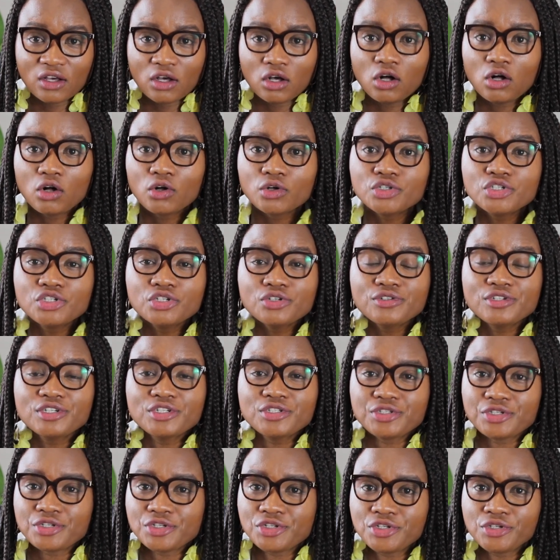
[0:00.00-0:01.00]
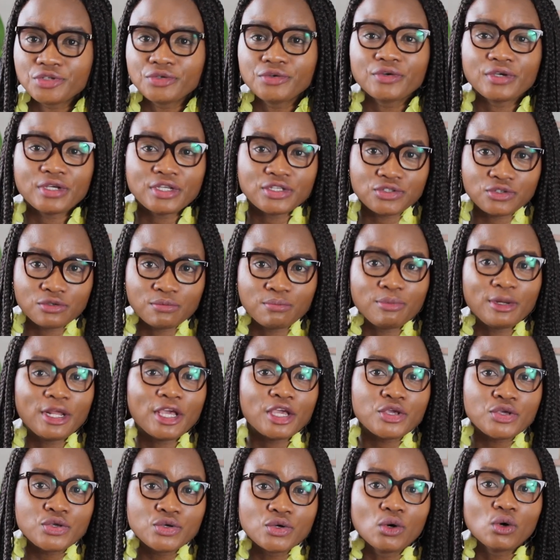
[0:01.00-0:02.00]
All you need to do is to
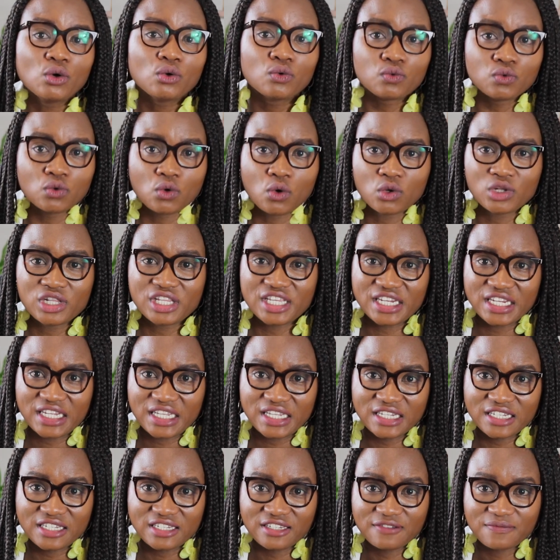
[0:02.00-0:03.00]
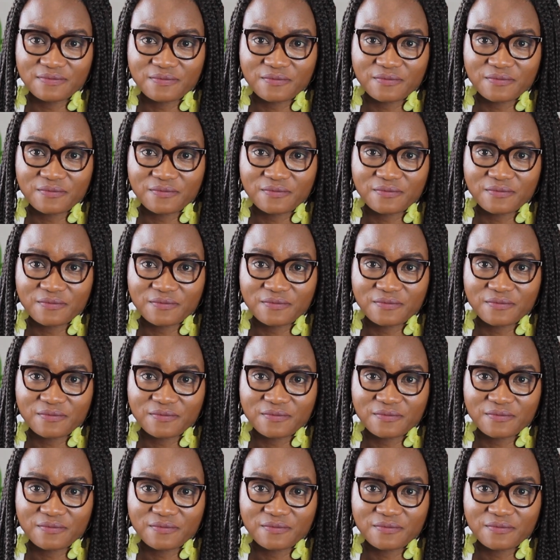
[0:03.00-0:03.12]
play your role in it.